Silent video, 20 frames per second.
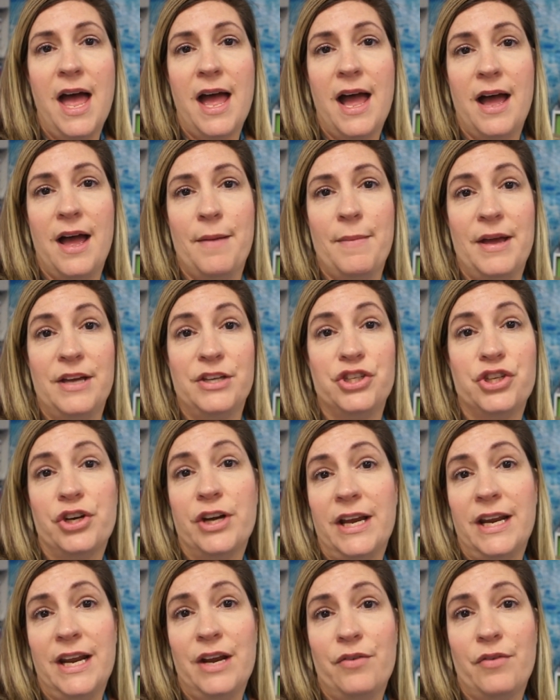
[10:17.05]
as you're
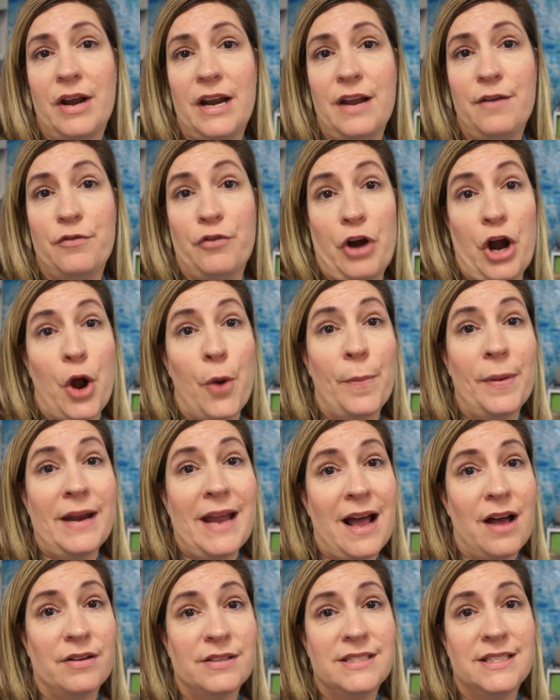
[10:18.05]
getting ready for open
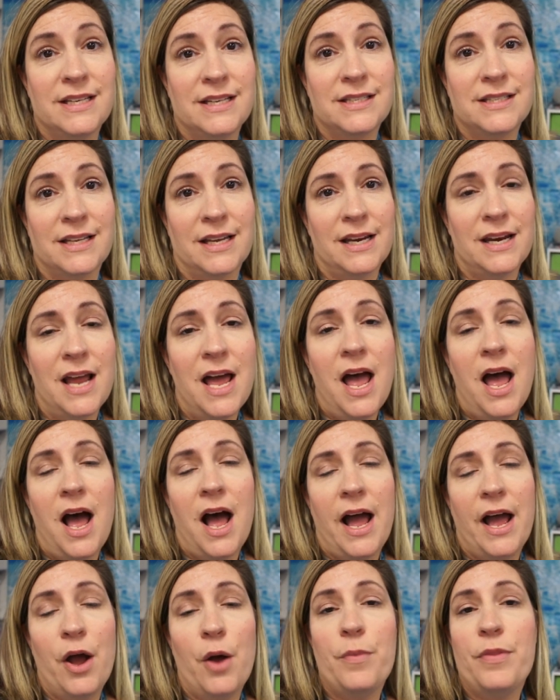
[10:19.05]
house season.
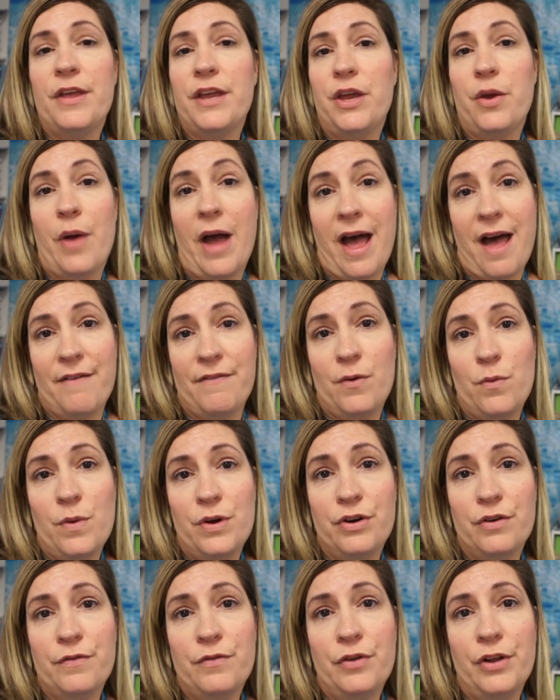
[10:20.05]
I hope that you have a
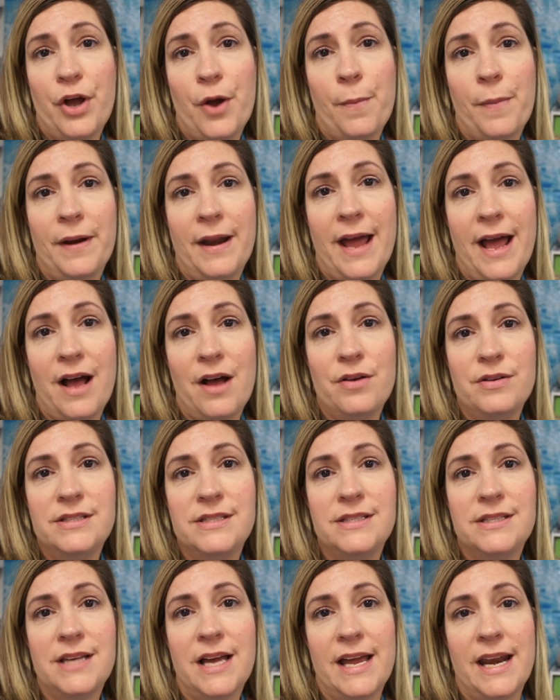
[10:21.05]
wonderful open
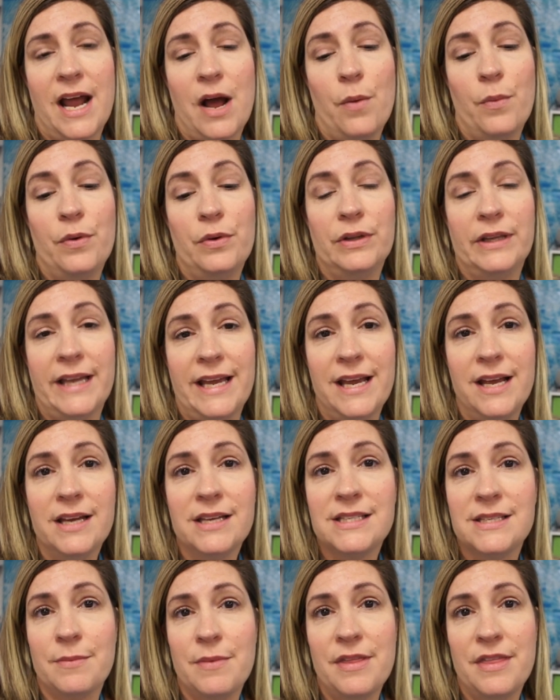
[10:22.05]
house, and I will link
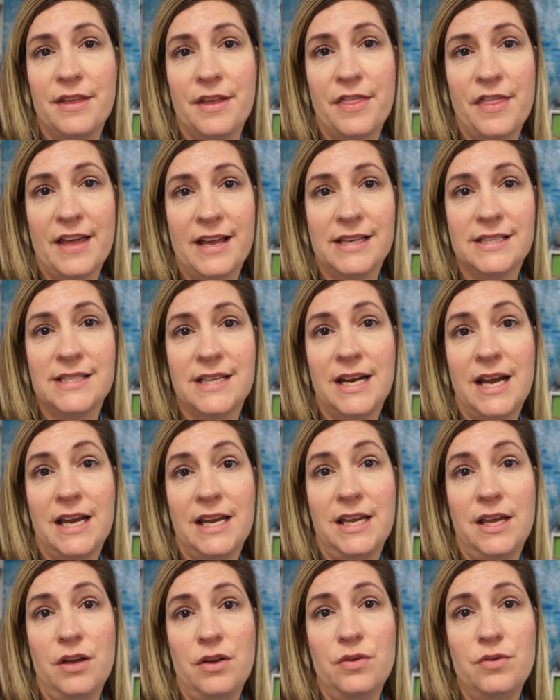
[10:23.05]
some of the things that I
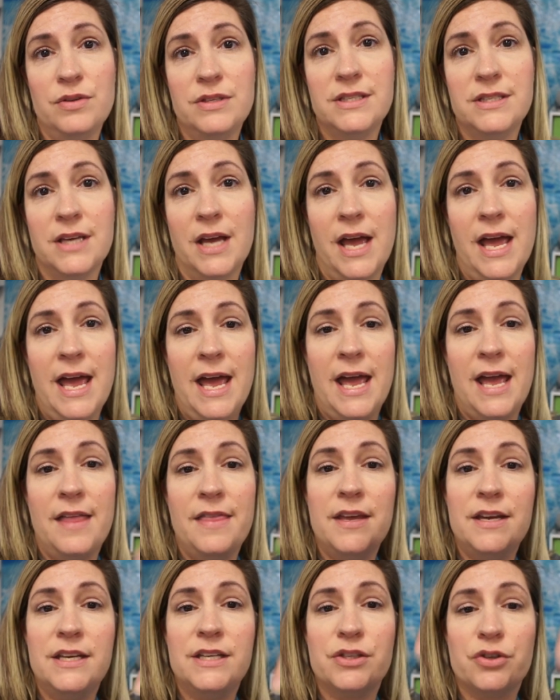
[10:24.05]
use in
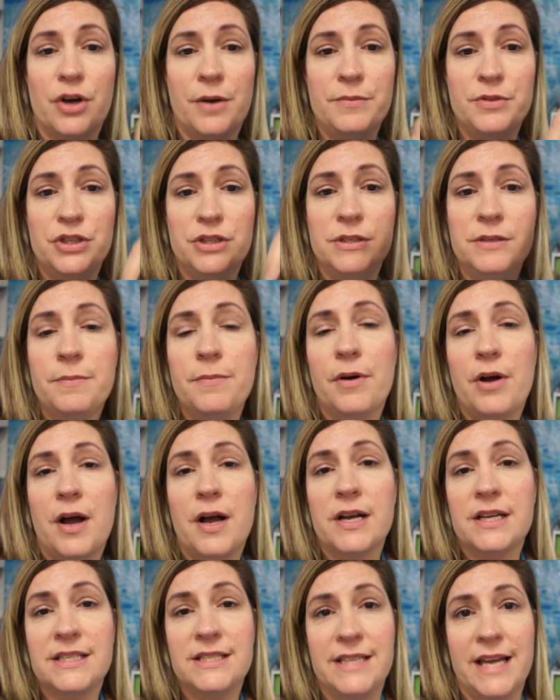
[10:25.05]
the description
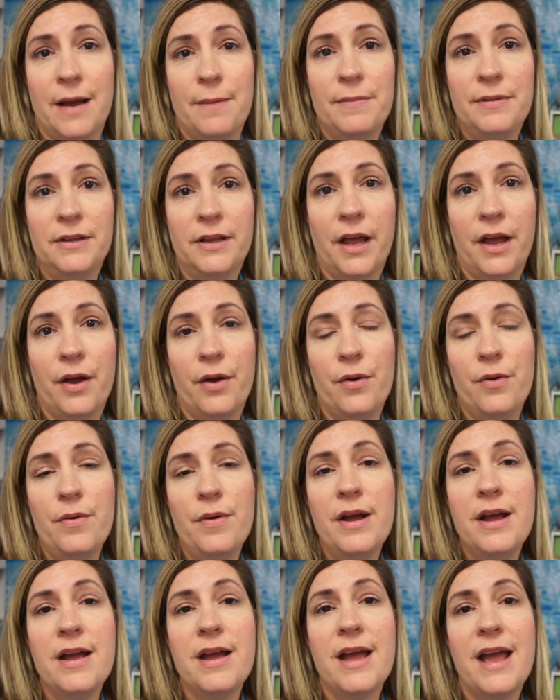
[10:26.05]
box down below.
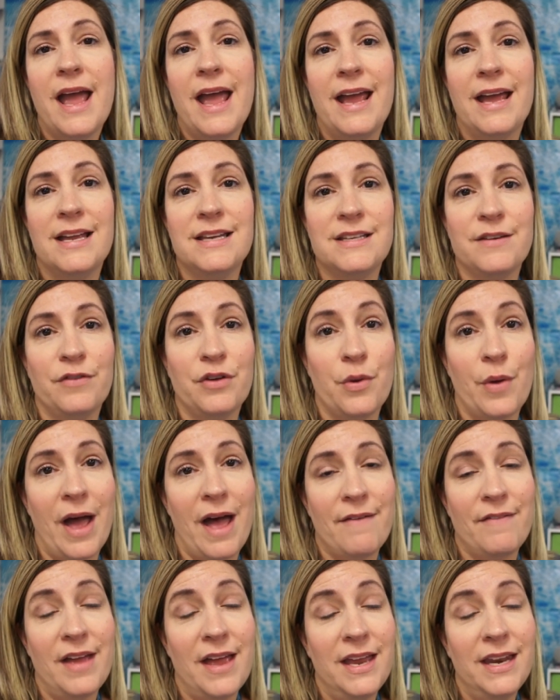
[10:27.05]
And if you
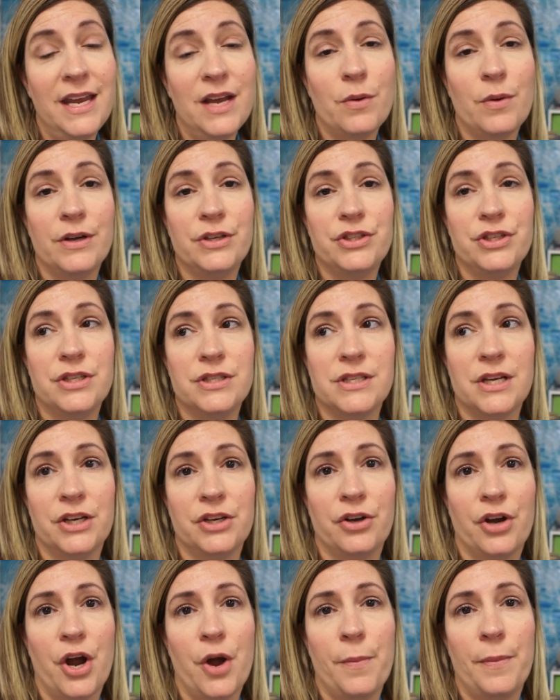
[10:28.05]
have any questions on
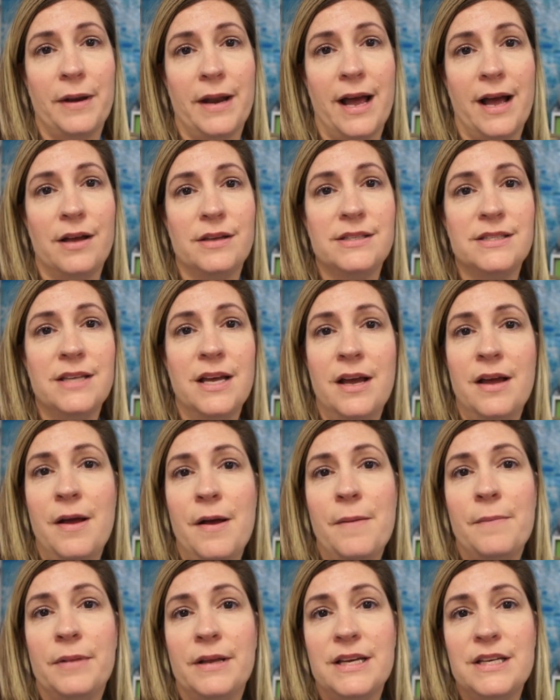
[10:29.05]
your open house,
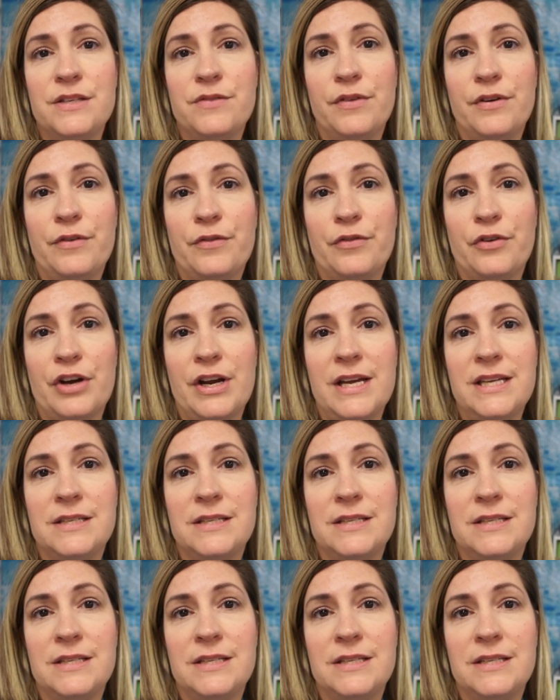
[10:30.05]
please feel free